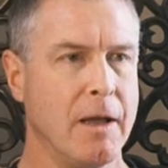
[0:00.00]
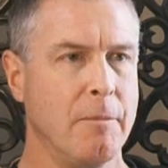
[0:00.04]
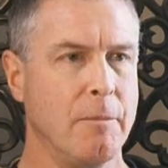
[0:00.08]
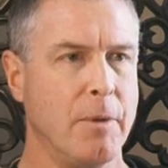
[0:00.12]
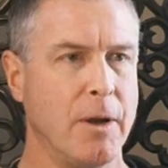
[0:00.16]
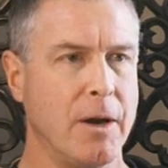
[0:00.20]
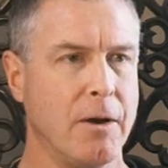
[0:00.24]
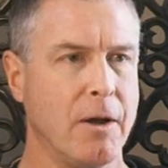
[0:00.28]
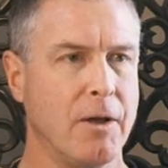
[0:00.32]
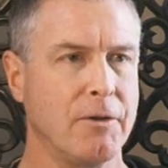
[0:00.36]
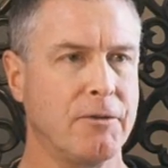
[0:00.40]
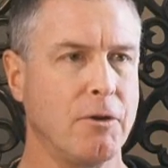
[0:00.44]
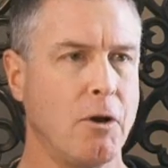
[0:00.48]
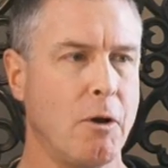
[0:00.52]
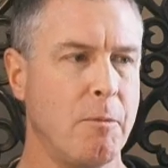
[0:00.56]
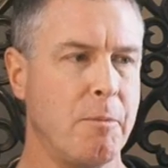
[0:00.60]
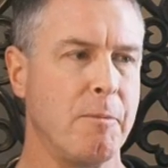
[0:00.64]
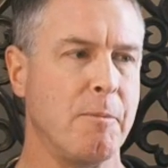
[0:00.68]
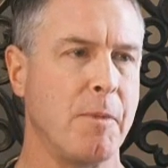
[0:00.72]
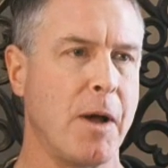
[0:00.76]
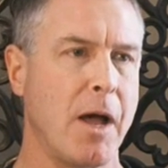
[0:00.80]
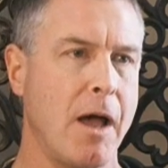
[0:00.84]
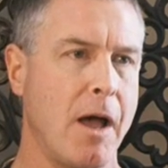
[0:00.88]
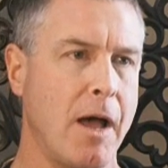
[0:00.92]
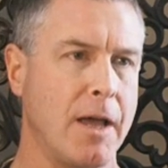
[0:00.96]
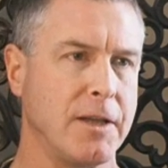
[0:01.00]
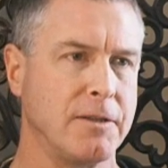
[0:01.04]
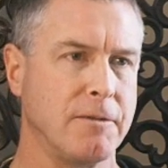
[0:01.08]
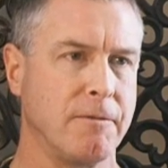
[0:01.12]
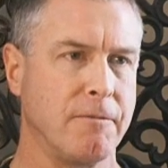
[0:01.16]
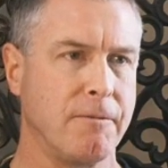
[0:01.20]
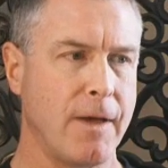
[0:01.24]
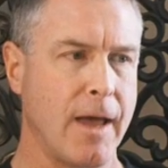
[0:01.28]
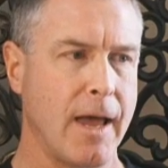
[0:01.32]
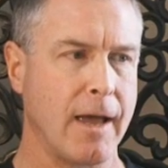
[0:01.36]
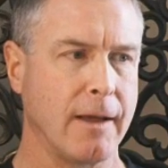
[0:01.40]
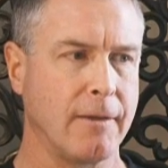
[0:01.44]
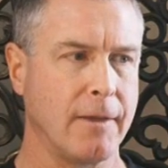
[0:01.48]
But it also opened my eyes to the
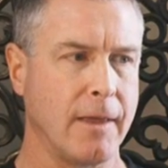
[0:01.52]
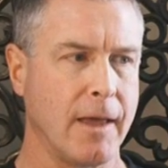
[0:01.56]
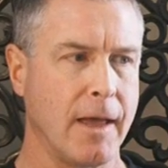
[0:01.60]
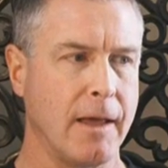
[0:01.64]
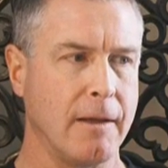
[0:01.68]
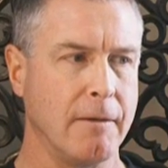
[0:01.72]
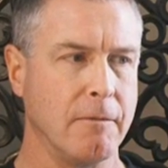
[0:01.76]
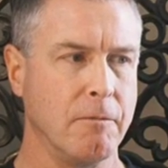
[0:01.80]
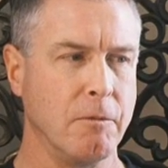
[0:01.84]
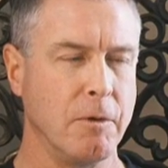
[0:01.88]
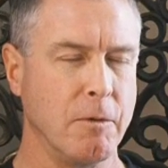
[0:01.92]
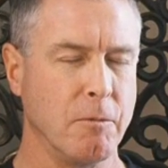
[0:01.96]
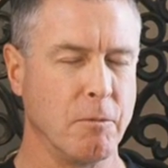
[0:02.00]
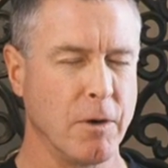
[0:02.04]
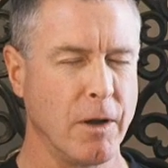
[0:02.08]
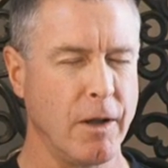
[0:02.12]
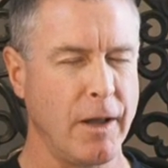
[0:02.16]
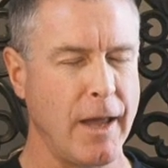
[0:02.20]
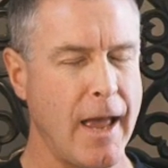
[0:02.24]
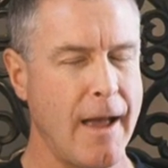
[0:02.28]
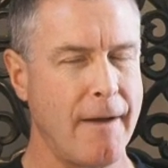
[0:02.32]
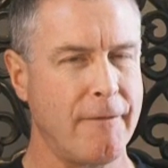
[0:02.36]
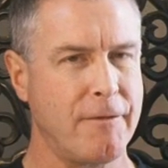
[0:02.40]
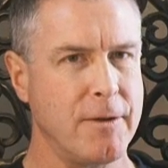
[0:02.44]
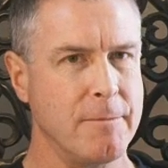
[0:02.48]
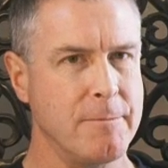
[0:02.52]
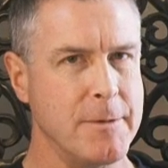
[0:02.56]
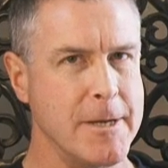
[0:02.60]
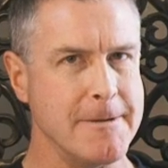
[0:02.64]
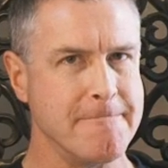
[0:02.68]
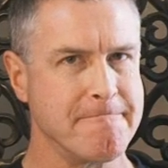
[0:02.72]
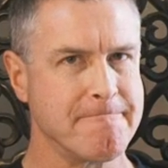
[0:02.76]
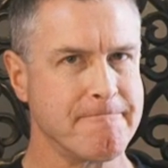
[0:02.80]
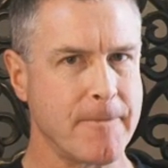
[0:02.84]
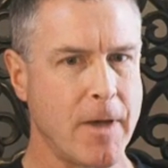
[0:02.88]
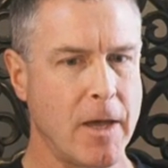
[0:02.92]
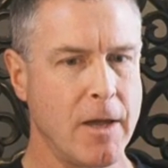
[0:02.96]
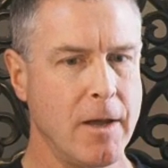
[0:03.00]
fact that we really have to
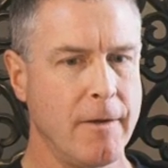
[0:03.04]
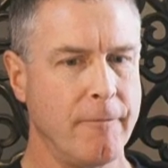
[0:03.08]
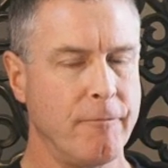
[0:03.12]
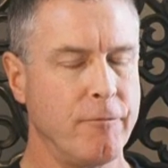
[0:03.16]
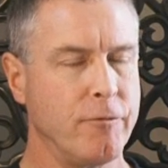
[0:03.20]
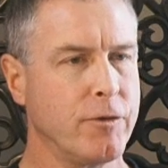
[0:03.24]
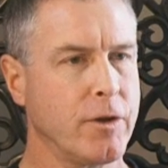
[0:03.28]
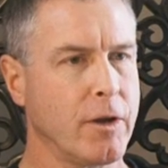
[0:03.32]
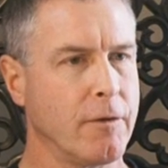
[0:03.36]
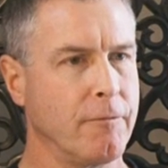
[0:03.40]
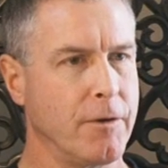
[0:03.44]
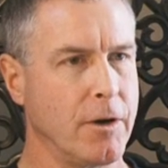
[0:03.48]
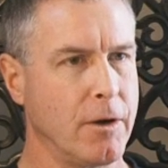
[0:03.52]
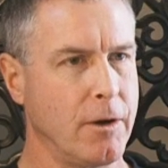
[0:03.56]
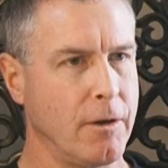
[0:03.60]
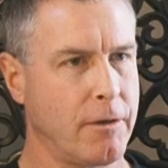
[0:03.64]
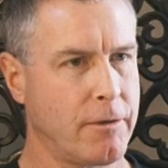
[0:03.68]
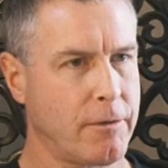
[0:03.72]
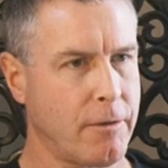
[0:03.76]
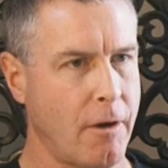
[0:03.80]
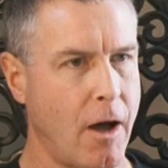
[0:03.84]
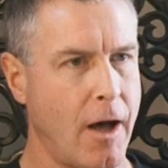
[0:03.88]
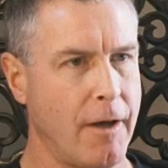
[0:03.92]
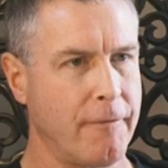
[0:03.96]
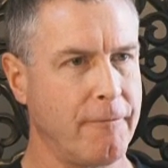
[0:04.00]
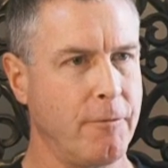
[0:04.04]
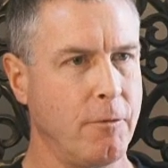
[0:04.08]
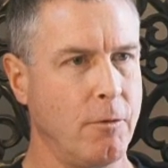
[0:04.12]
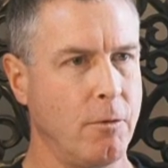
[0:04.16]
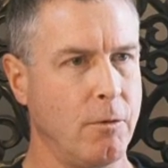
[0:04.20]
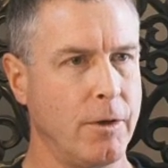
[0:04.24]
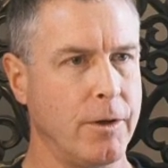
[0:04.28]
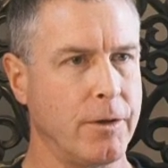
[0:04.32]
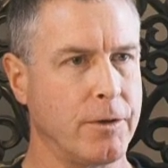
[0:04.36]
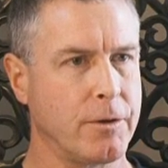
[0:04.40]
be very thoughtful